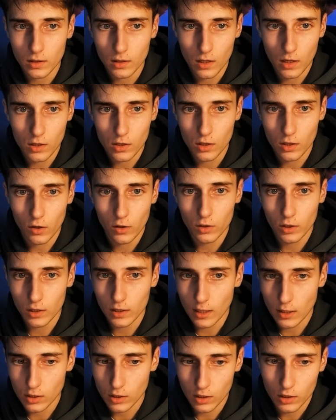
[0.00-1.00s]
is, an idea
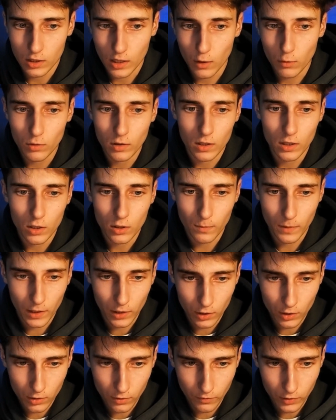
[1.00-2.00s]
that sticks out, is
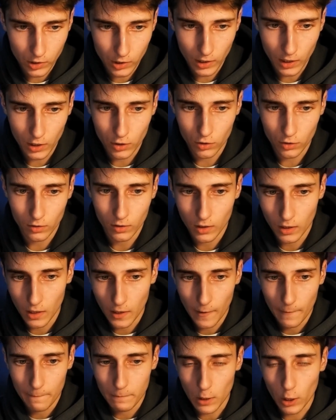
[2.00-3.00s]
market sophistication.
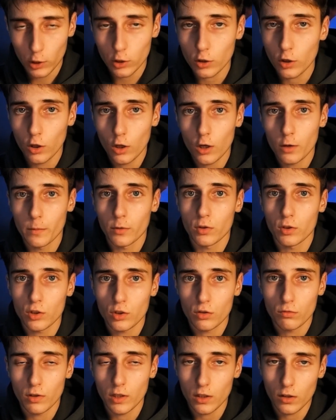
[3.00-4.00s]
I talk a lot about
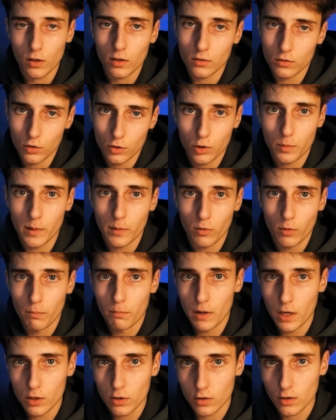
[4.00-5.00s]
this, right? Other people
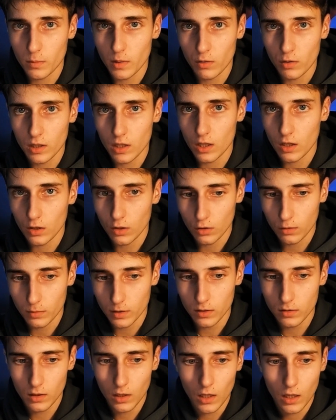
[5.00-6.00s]
may talk about it a little
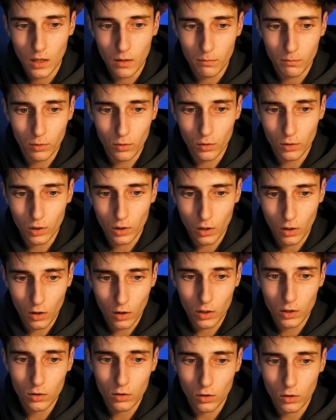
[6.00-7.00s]
bit, but
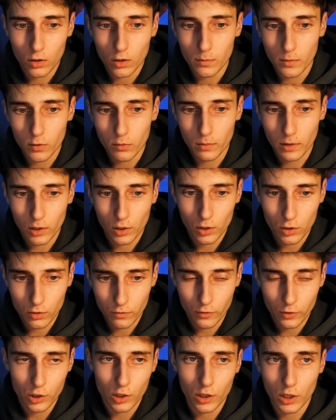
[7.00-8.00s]
I talk about market
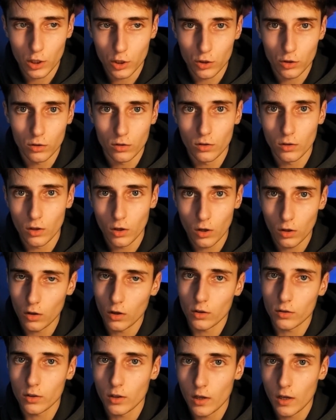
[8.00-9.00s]
sophistication a
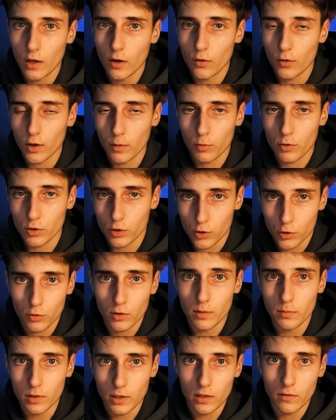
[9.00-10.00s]
lot, right? Because I
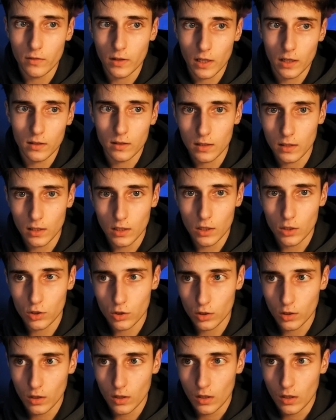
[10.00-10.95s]
truly believe that it is